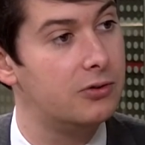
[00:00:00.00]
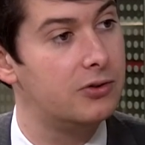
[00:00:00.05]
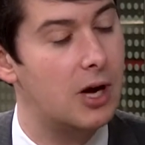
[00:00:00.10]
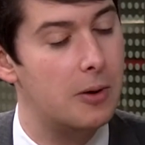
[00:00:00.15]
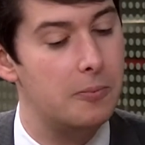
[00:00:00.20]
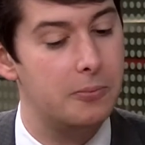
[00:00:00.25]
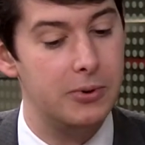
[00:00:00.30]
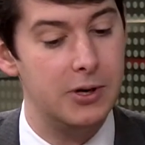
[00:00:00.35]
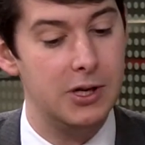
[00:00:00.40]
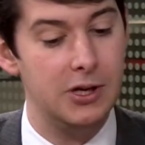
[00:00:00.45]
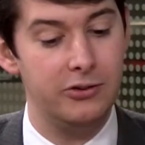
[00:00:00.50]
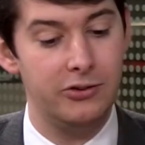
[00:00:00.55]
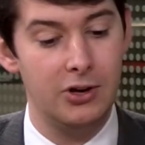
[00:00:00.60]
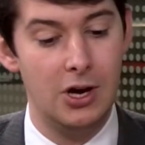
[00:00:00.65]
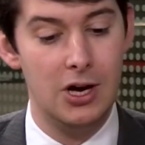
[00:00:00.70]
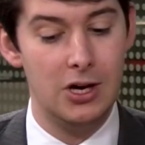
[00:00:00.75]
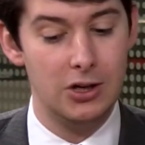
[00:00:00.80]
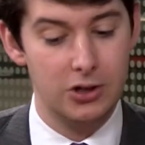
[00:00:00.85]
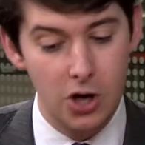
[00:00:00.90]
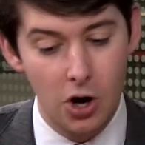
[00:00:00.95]
Companies
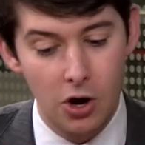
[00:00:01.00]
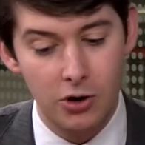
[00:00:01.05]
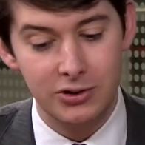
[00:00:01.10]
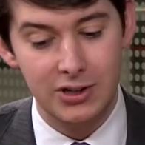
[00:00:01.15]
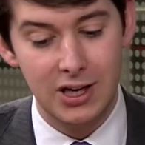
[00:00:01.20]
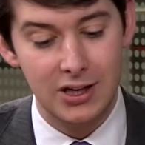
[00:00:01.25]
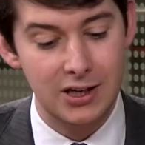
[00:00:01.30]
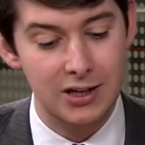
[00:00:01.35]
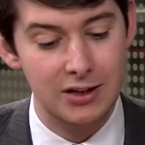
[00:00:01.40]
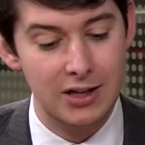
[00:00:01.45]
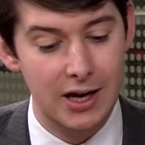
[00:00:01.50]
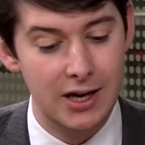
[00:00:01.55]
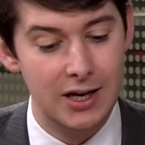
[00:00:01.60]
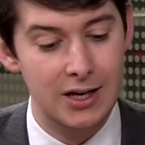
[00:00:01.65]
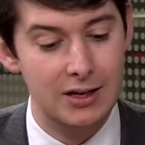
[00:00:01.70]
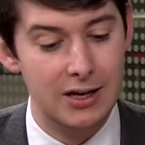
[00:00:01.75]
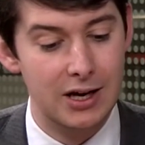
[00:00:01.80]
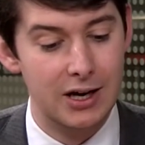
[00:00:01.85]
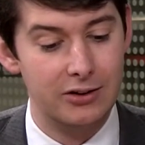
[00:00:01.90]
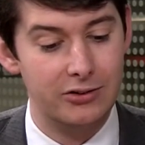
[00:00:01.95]
can't get in that
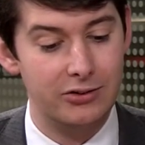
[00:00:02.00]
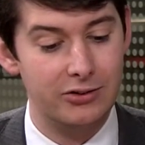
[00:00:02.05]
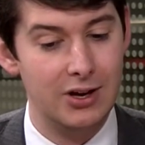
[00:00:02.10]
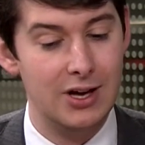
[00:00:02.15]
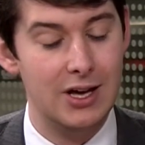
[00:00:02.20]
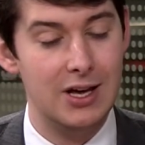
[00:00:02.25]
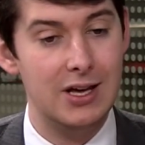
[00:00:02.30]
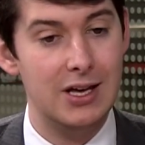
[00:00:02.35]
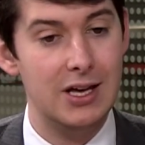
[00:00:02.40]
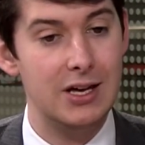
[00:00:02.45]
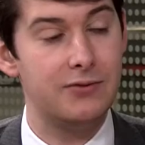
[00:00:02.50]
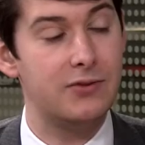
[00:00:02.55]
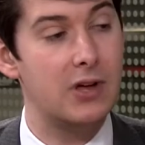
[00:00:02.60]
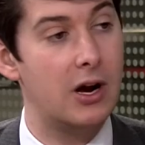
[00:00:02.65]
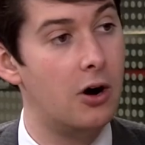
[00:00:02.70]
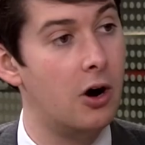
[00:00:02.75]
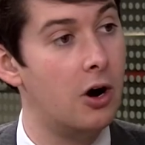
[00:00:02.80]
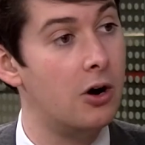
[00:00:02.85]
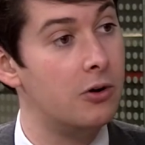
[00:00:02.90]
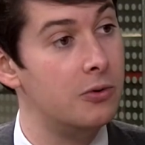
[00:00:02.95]
index if
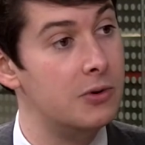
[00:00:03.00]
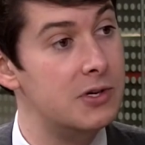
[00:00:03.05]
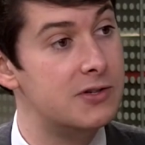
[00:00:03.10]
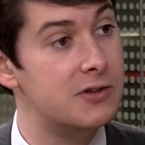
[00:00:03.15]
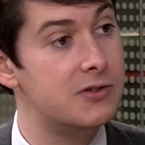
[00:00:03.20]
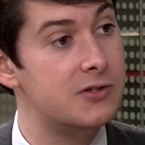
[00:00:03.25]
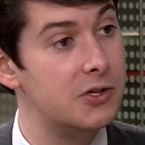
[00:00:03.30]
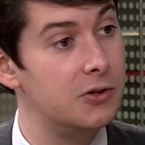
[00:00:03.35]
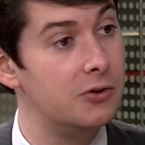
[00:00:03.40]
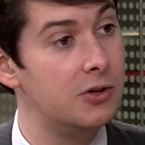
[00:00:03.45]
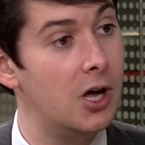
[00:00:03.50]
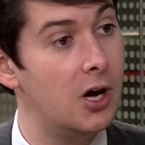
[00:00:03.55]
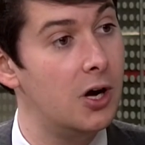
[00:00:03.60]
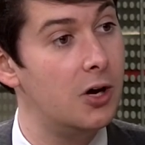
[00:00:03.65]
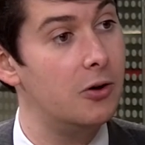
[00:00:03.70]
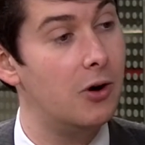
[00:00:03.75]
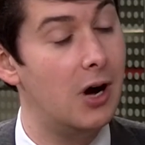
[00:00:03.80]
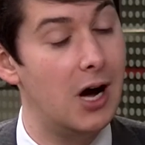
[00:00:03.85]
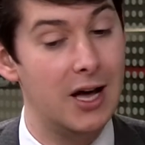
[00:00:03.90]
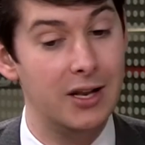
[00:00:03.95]
their R O Es are too
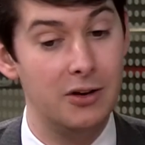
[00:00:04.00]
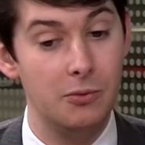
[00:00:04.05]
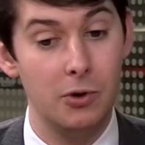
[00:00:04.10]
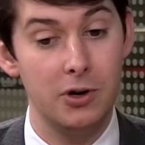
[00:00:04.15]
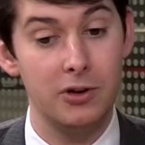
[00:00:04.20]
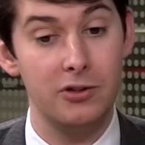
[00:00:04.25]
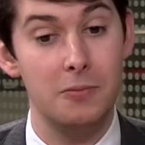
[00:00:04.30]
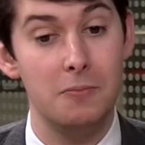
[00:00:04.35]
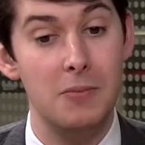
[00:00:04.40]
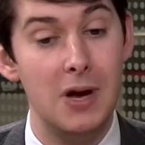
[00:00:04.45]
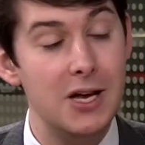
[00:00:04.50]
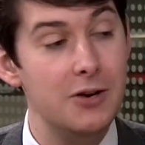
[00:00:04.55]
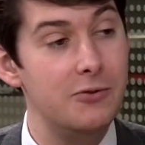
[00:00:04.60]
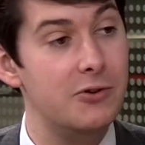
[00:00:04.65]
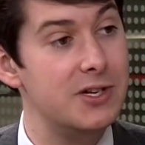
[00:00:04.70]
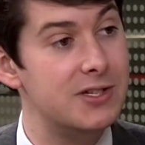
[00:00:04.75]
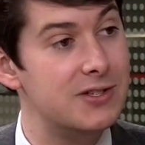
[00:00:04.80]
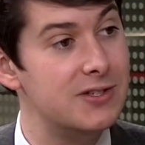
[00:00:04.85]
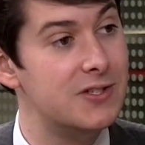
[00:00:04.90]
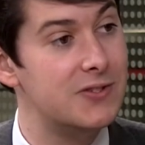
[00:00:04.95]
low, and one of the main
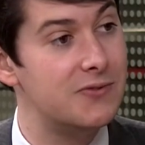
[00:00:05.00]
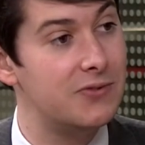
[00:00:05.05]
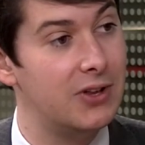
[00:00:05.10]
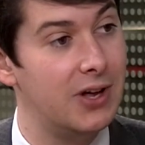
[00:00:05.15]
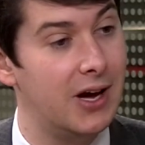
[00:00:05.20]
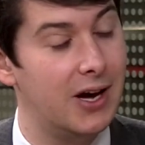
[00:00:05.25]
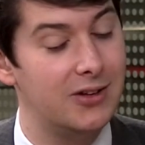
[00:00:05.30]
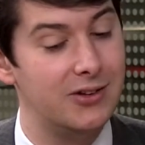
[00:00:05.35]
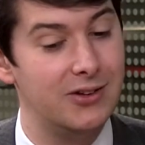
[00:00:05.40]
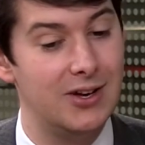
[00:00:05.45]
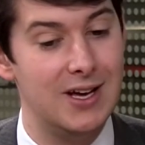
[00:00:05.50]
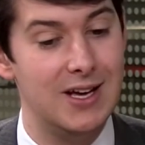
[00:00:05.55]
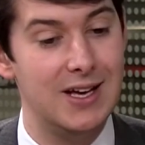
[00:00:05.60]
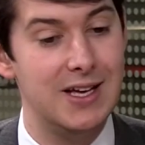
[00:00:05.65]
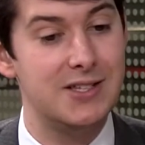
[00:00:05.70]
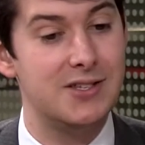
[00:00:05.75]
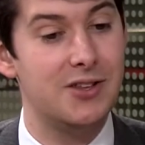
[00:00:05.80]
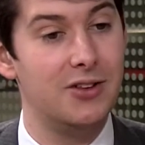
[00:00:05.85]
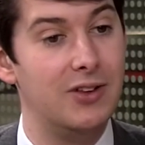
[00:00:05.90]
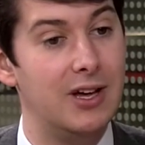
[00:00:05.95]
reasons for that
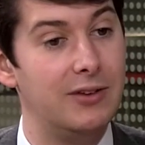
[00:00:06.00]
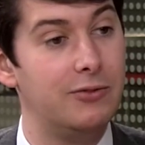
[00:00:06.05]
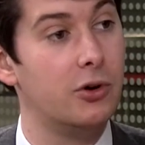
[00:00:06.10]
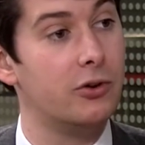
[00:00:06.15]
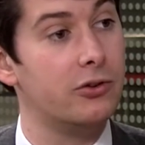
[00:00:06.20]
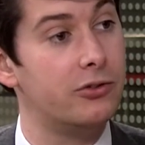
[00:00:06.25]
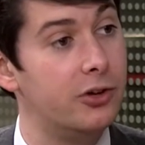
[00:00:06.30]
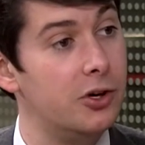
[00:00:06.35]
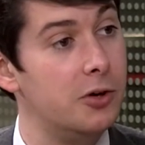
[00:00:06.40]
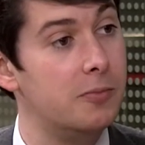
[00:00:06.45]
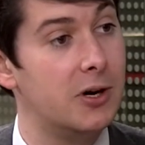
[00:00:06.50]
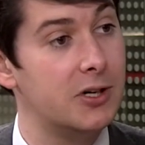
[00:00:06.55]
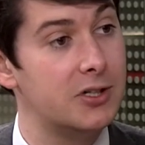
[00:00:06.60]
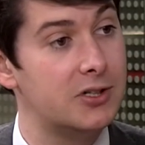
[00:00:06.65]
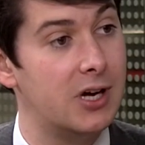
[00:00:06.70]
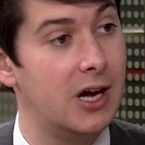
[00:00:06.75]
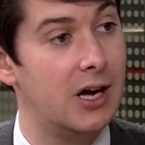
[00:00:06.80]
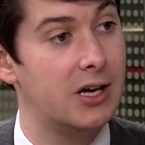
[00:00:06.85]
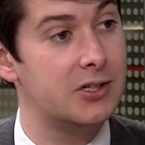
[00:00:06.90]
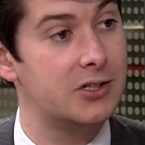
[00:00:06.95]
is that they've got too much
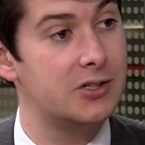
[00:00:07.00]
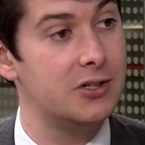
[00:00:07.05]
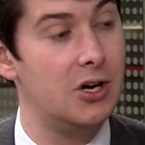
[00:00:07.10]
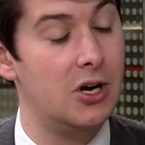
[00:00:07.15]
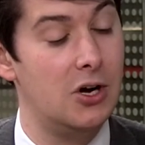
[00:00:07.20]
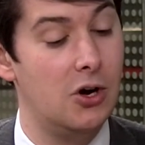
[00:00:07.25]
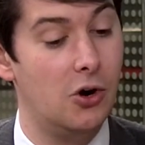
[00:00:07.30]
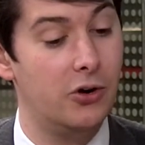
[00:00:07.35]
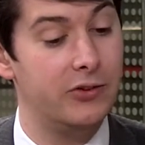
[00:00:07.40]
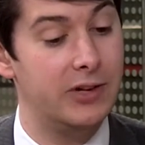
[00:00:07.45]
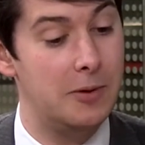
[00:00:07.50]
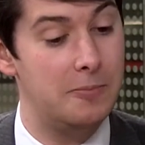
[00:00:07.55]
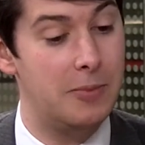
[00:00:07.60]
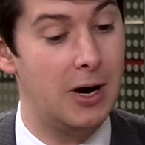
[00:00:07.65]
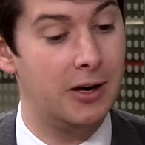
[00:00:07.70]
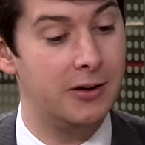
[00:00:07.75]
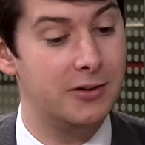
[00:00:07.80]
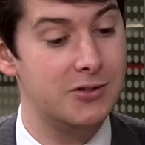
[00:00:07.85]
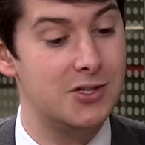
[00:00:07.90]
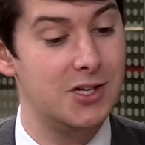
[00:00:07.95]
cash on their
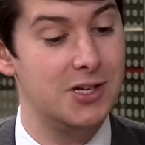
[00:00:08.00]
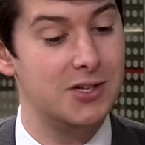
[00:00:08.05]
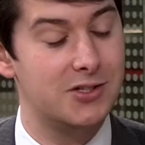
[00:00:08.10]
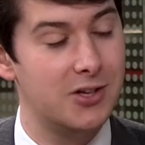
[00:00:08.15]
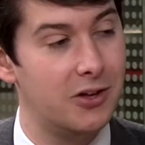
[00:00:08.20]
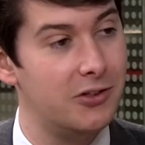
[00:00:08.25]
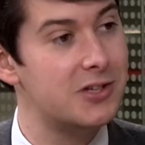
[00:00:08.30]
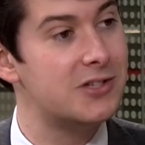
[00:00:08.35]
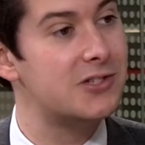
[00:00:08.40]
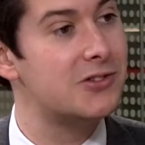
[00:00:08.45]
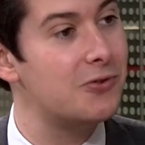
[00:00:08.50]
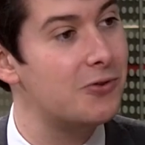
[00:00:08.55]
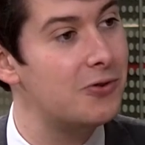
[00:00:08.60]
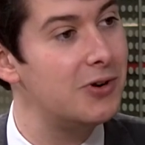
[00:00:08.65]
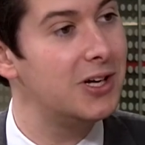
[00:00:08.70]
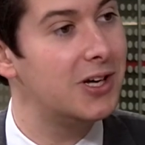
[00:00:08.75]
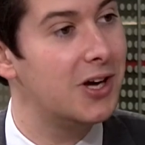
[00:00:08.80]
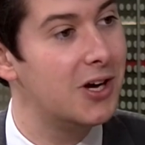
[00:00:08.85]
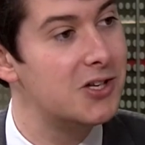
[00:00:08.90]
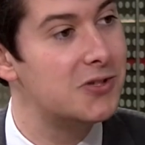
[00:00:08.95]
balance sheet. So the
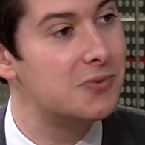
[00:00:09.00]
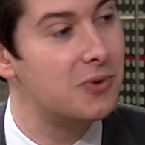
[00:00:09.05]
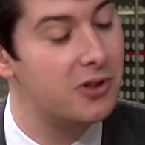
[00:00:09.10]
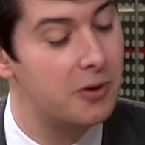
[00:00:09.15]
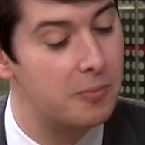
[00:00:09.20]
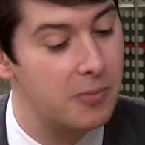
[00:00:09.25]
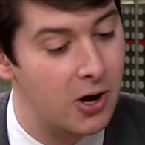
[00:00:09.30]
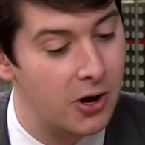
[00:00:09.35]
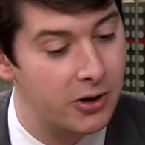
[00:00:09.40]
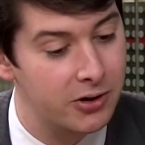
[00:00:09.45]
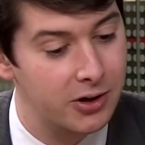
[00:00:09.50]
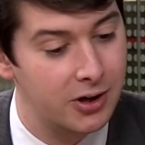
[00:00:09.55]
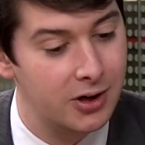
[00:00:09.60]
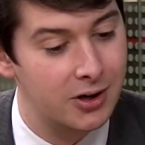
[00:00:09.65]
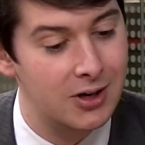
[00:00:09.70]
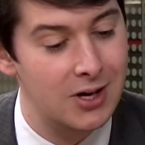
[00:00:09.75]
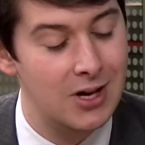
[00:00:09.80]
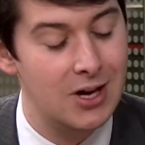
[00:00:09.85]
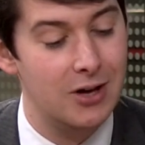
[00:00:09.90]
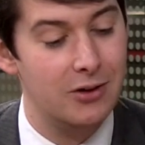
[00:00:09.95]
story goes with Amada
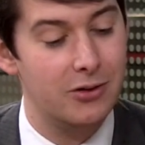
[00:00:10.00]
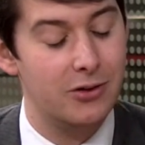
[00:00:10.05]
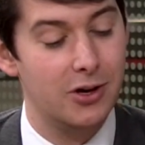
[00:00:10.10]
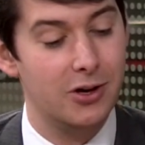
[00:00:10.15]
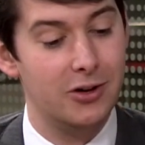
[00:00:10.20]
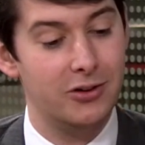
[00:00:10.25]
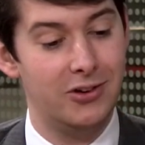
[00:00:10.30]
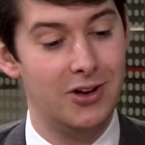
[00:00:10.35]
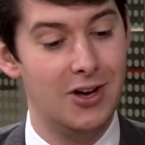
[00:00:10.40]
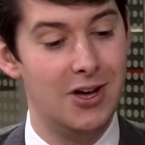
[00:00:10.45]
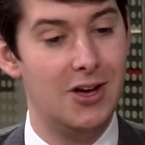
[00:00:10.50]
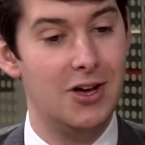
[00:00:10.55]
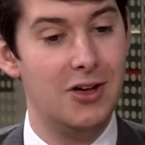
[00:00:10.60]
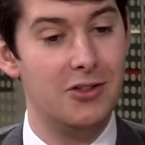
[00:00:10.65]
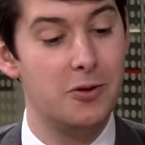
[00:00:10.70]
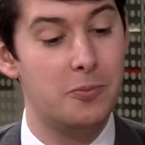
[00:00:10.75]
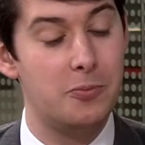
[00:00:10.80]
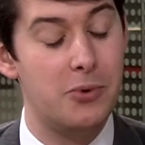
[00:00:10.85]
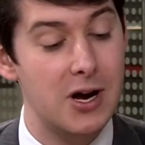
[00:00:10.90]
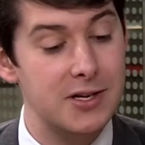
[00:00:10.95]
that
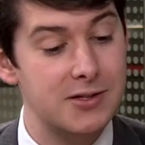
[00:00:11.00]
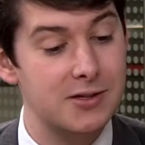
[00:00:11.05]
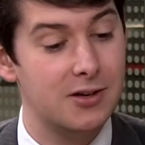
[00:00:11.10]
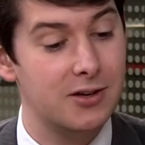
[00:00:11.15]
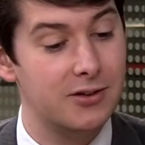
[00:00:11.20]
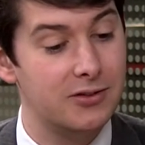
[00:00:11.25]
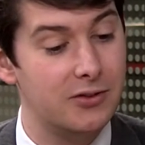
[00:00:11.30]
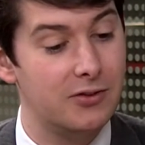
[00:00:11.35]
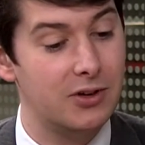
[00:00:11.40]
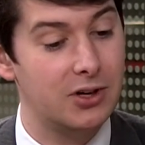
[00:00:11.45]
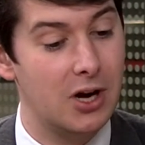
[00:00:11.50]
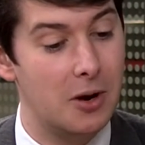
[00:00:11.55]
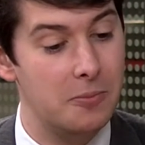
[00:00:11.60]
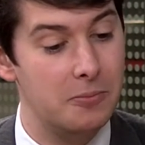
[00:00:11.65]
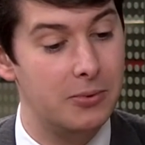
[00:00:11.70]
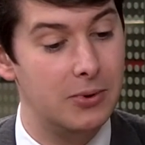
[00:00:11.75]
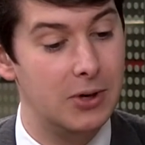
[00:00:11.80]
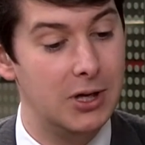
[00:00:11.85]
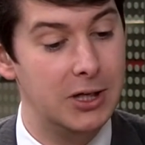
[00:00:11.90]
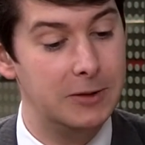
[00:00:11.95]
the president of the
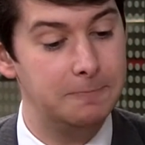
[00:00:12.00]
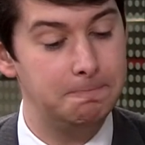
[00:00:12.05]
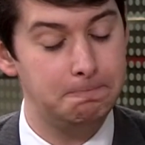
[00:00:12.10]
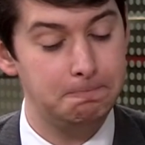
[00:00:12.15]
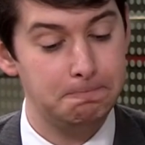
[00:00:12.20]
company,